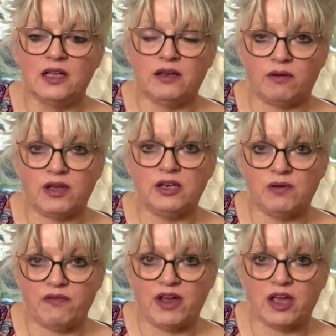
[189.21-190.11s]
you know, can you
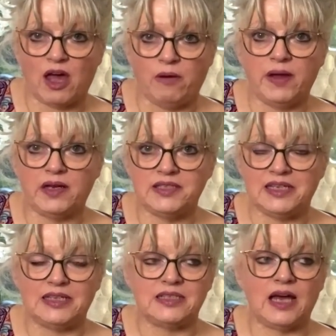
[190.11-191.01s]
give it a go? And I
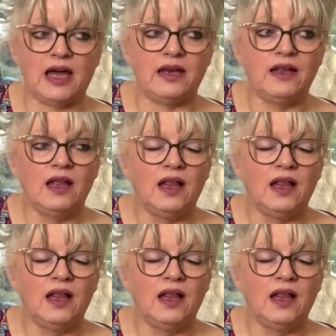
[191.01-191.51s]
did, and